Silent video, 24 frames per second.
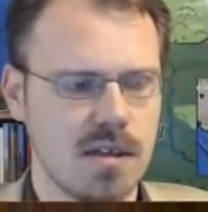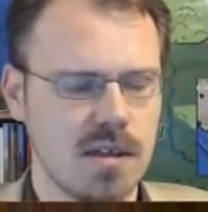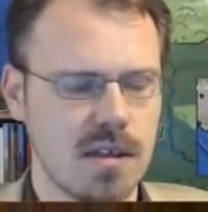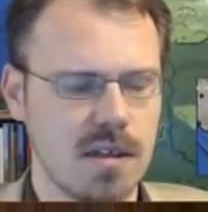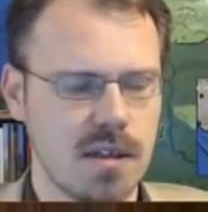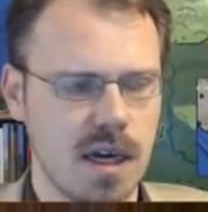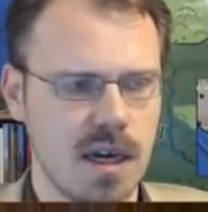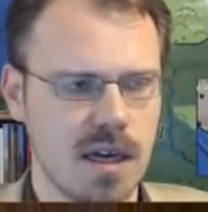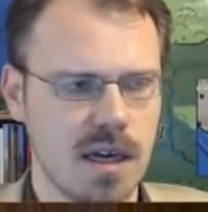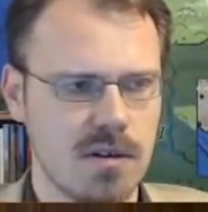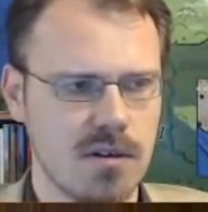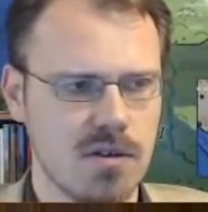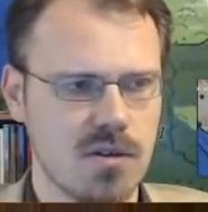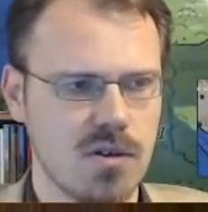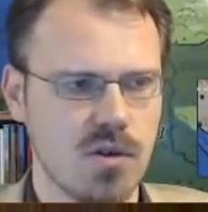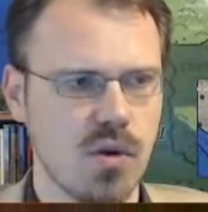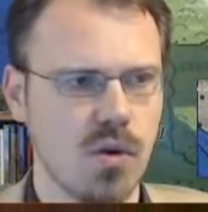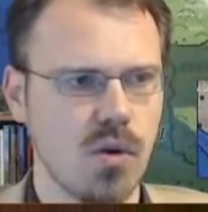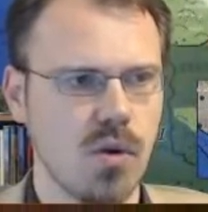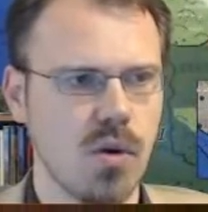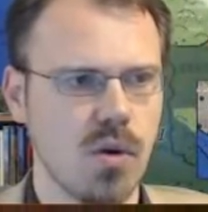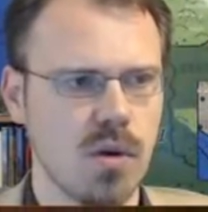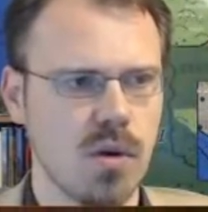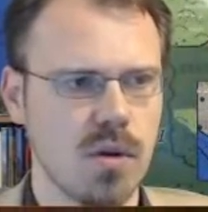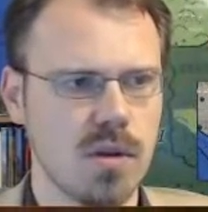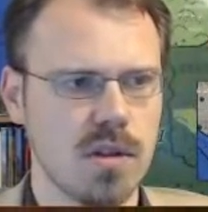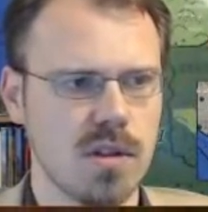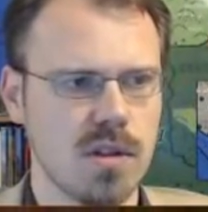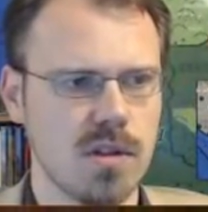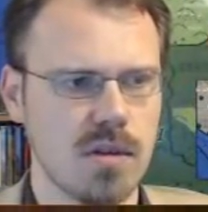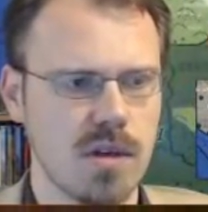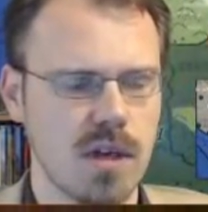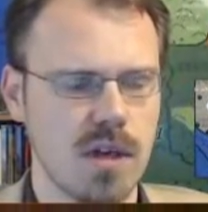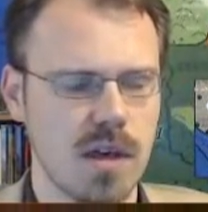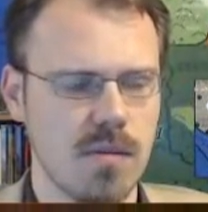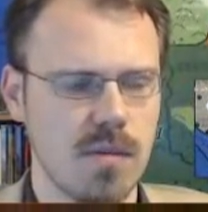like tool to
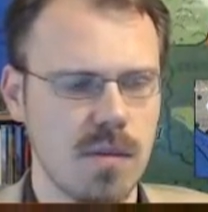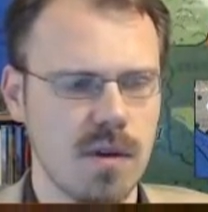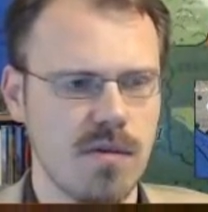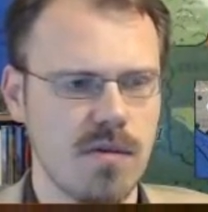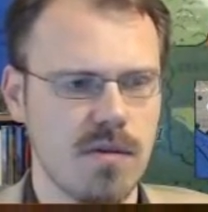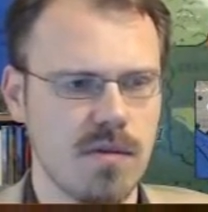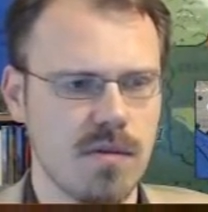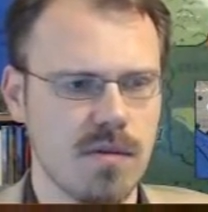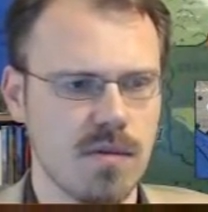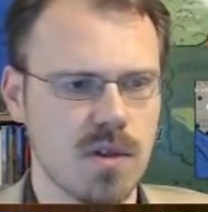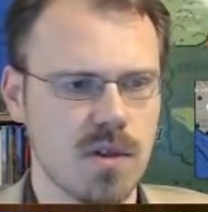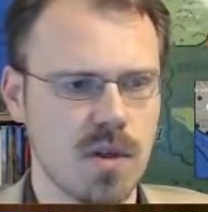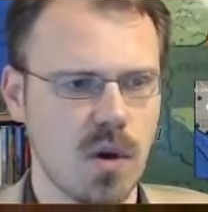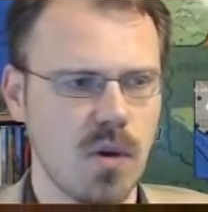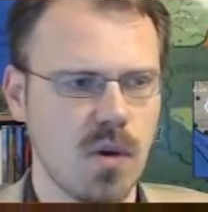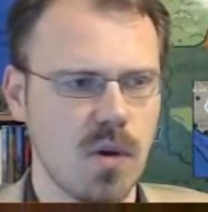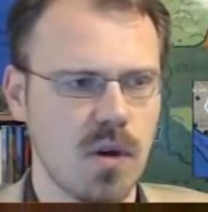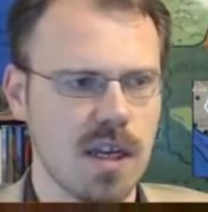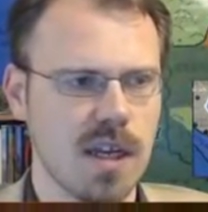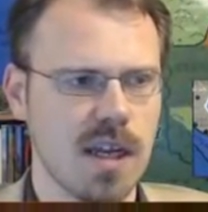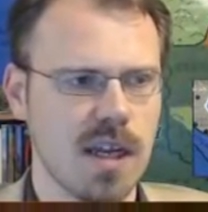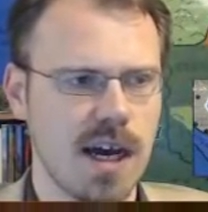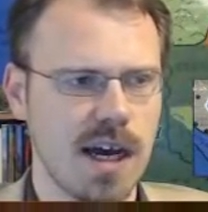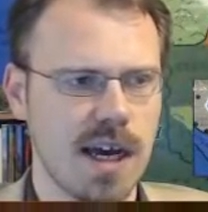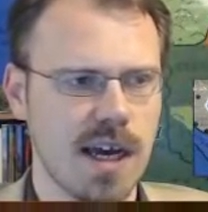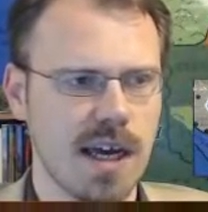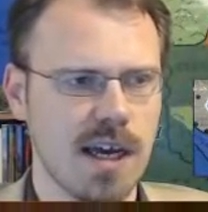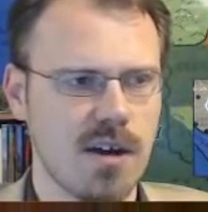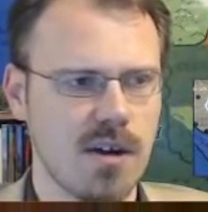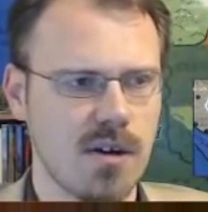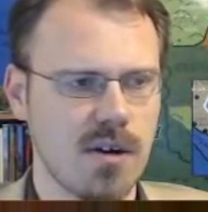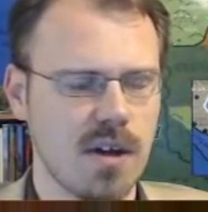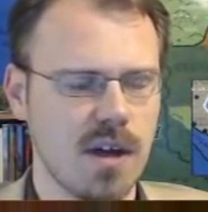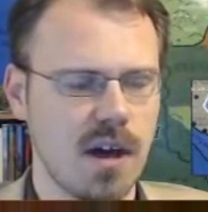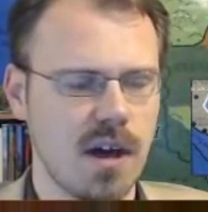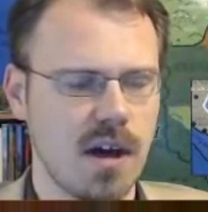keep me from totally dying
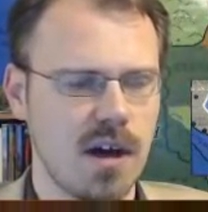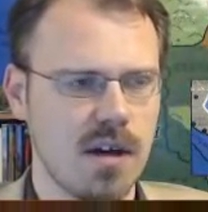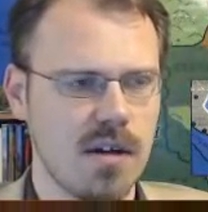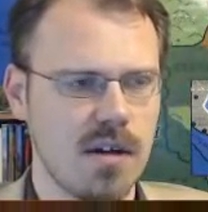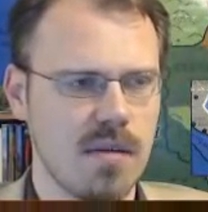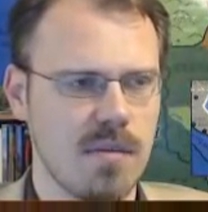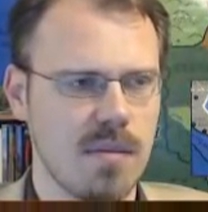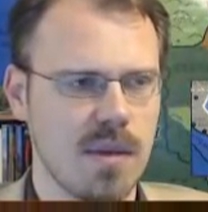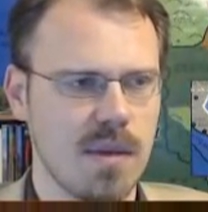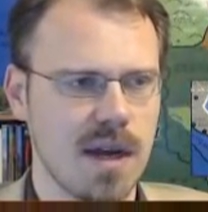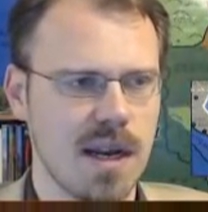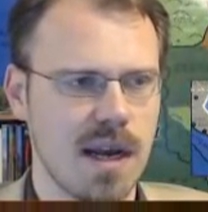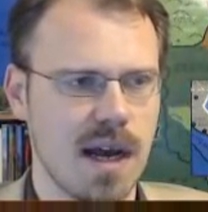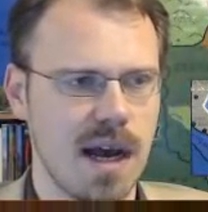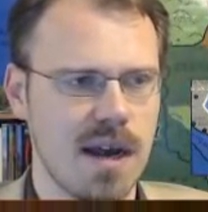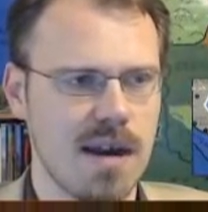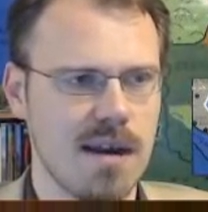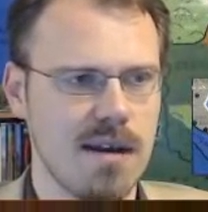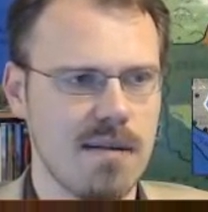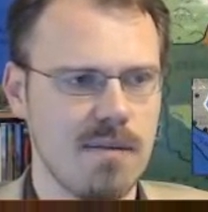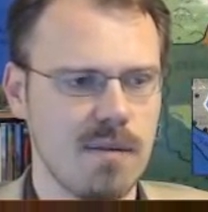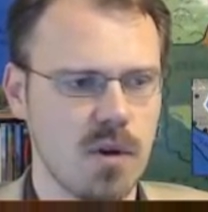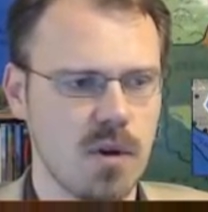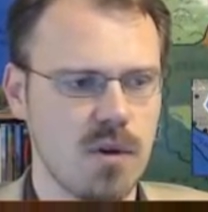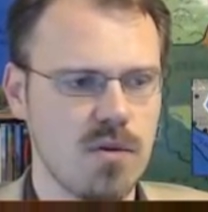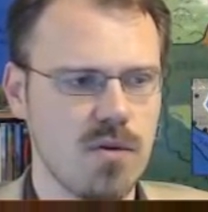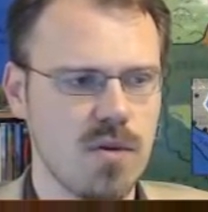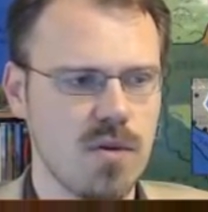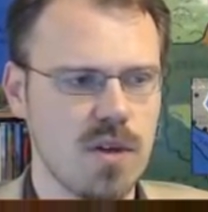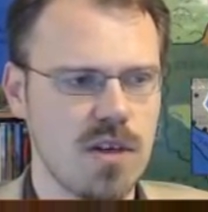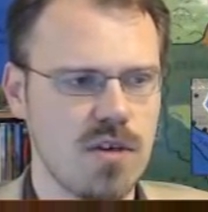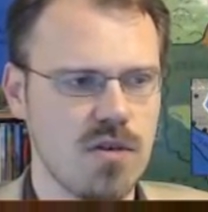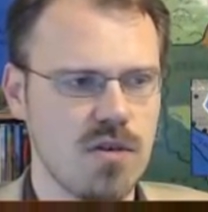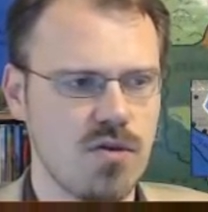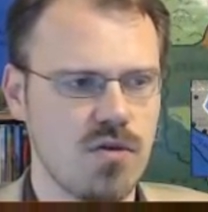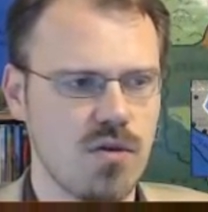early on, but I am going to
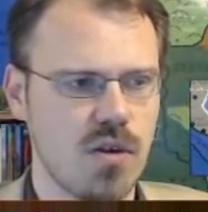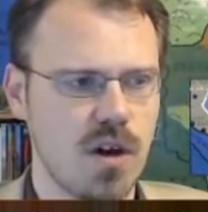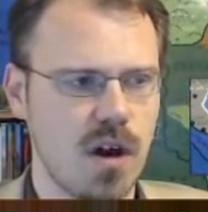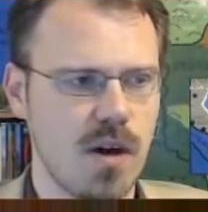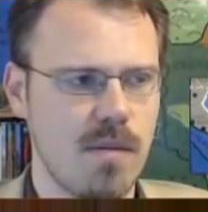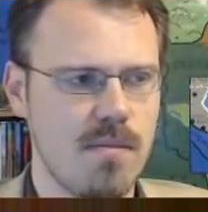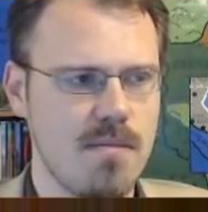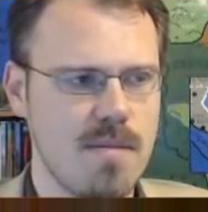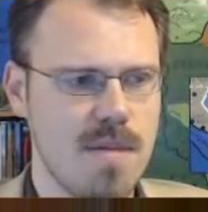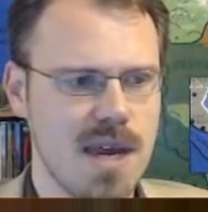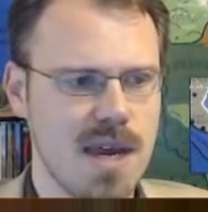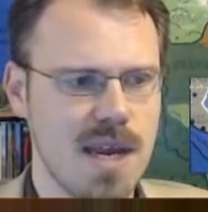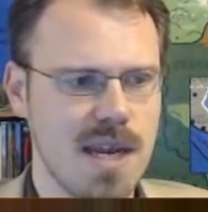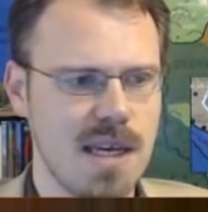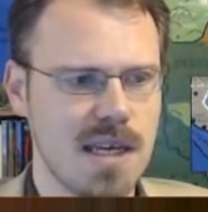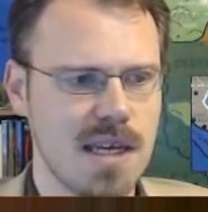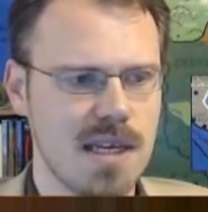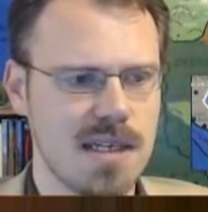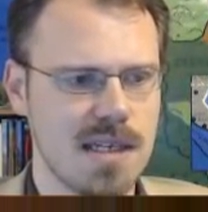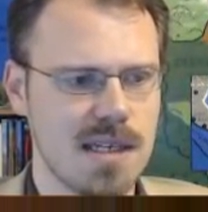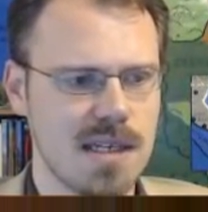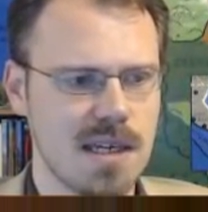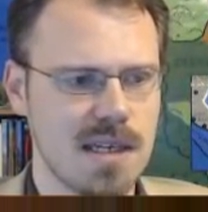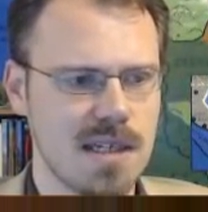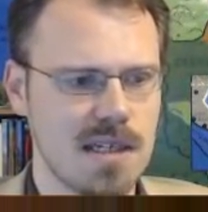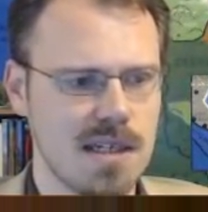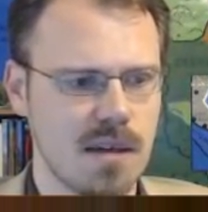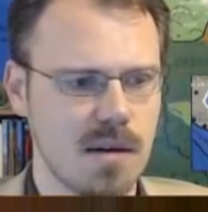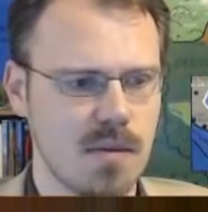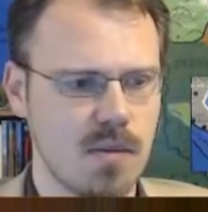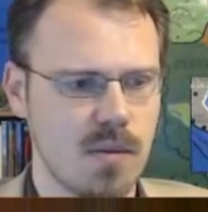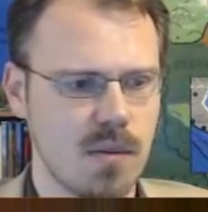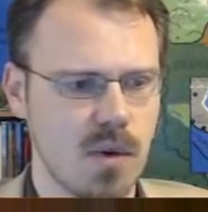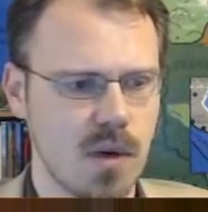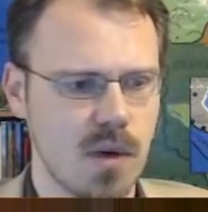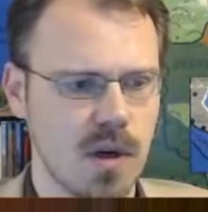need to draw minions at
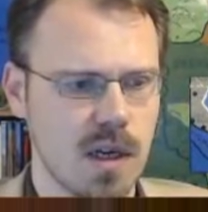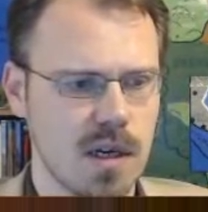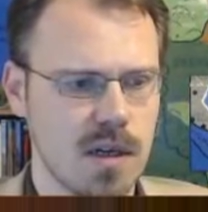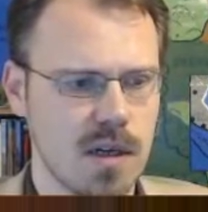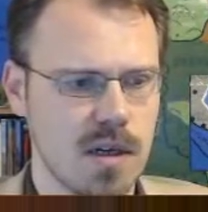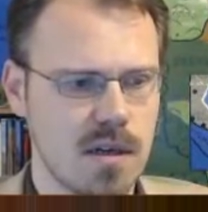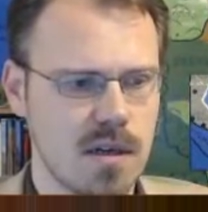some point.